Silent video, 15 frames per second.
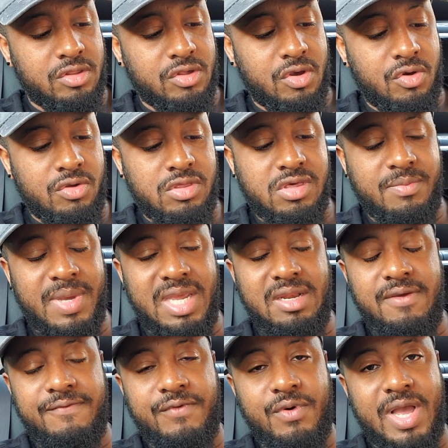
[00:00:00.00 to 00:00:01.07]
So Jermaine
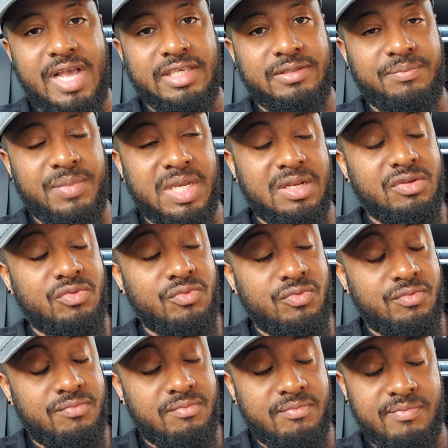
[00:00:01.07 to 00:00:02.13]
Defoe has been
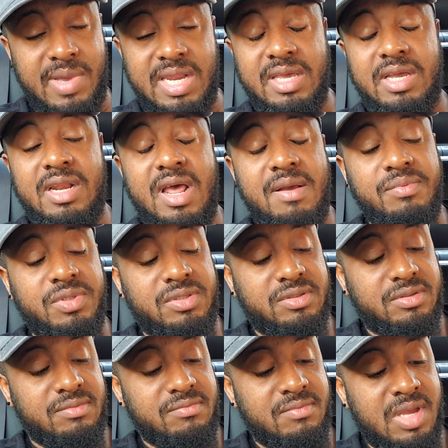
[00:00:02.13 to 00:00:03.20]
to many
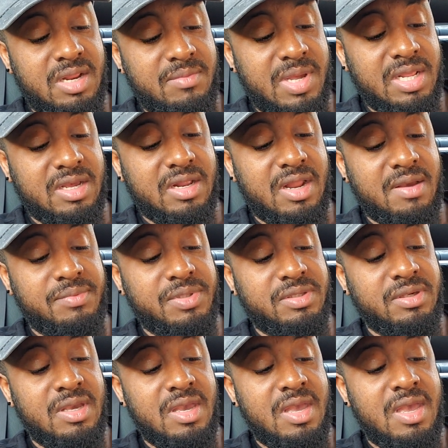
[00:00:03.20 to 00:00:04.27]
clubs, many
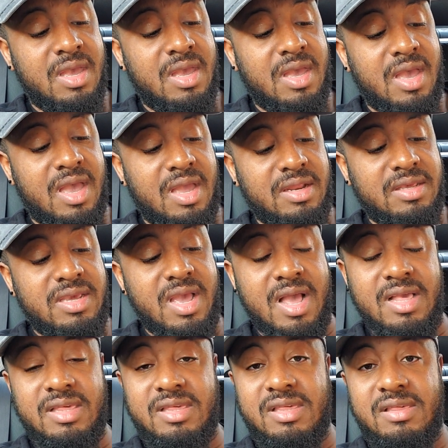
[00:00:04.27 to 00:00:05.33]
clubs. And he
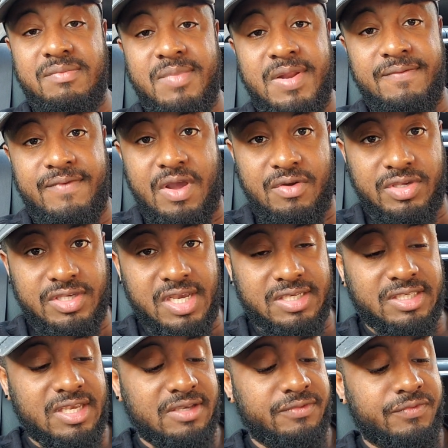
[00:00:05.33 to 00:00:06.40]
has been very
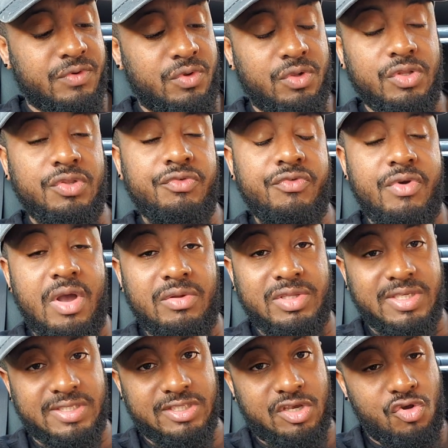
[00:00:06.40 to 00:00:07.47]
successful throughout
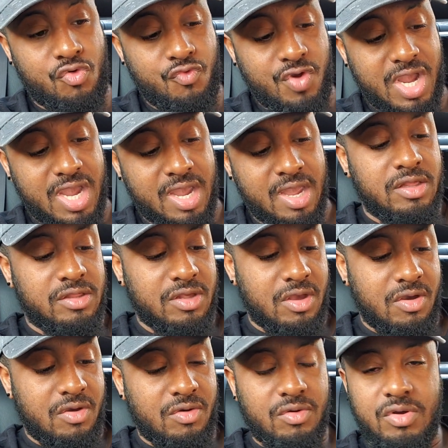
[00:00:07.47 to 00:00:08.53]
his career.
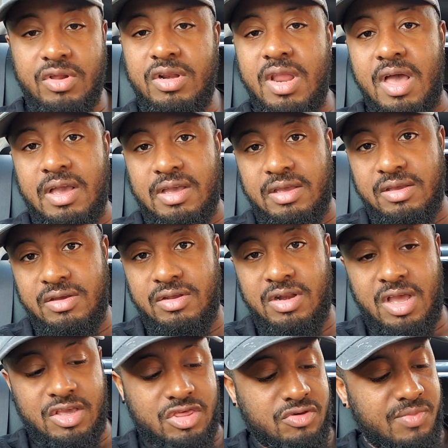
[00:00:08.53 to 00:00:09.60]
So, good luck. Good
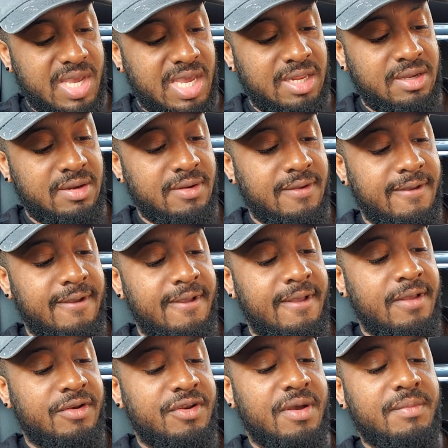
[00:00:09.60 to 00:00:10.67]
luck, Jermaine.
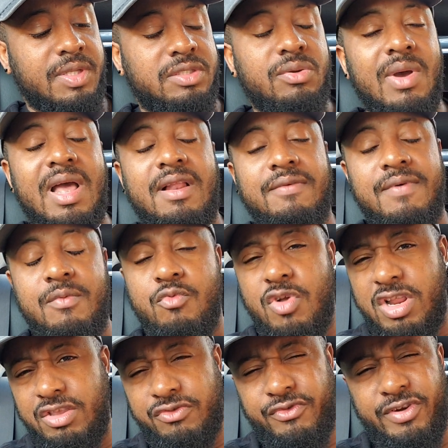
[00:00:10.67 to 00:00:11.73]
Number 12. I'm
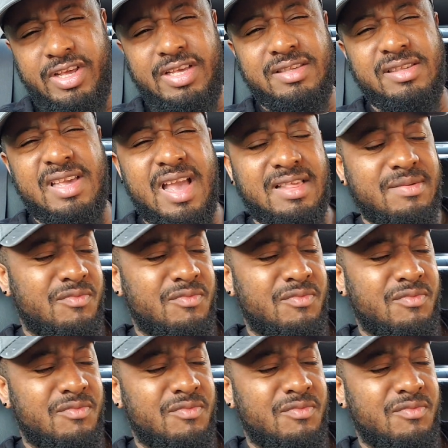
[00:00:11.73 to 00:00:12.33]
running through these, guys.